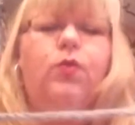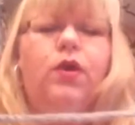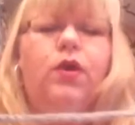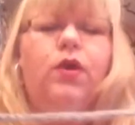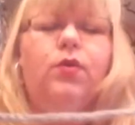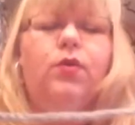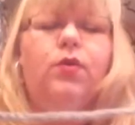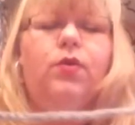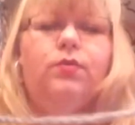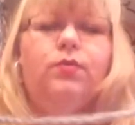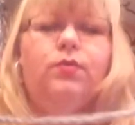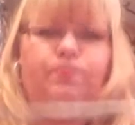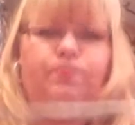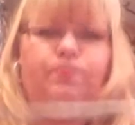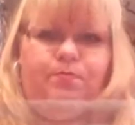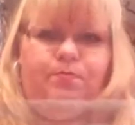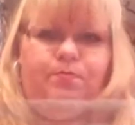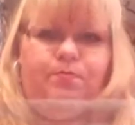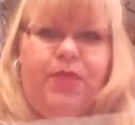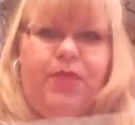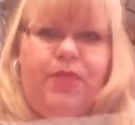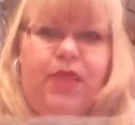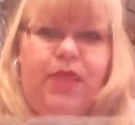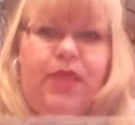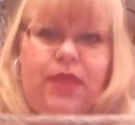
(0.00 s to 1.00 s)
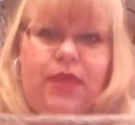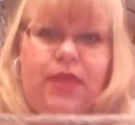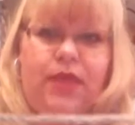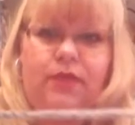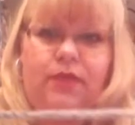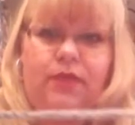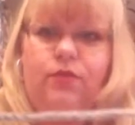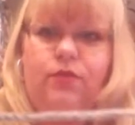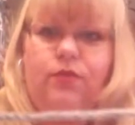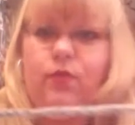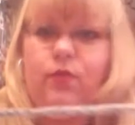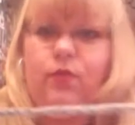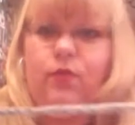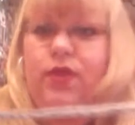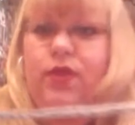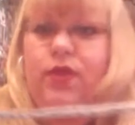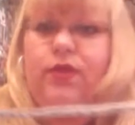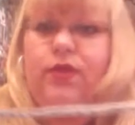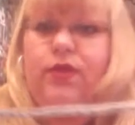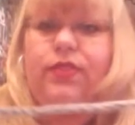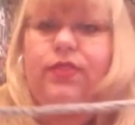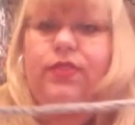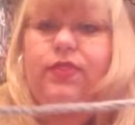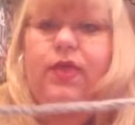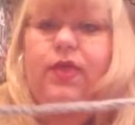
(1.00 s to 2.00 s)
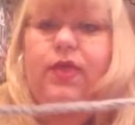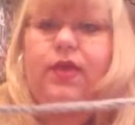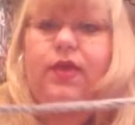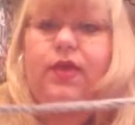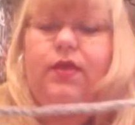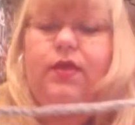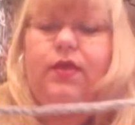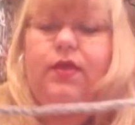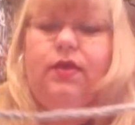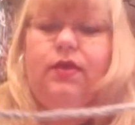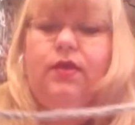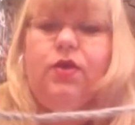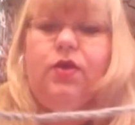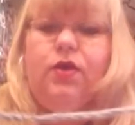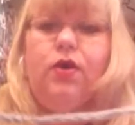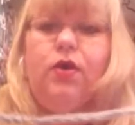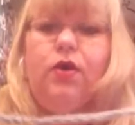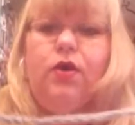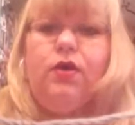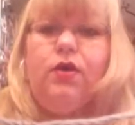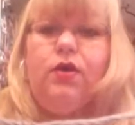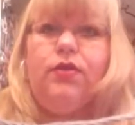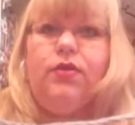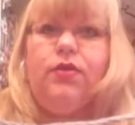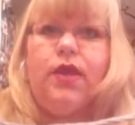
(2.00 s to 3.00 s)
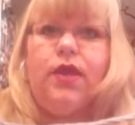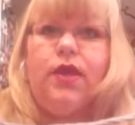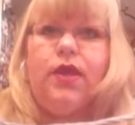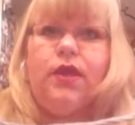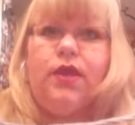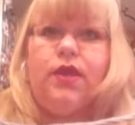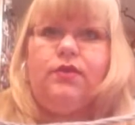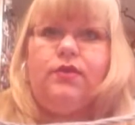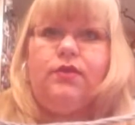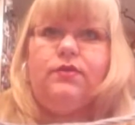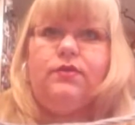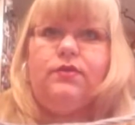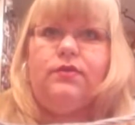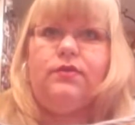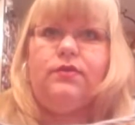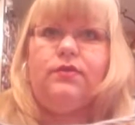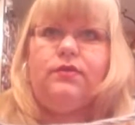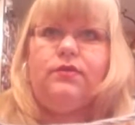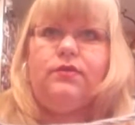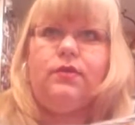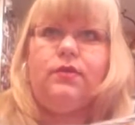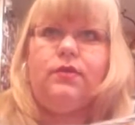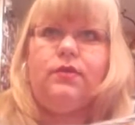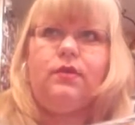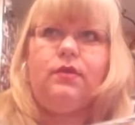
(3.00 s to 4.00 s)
want to begin with a yarn that's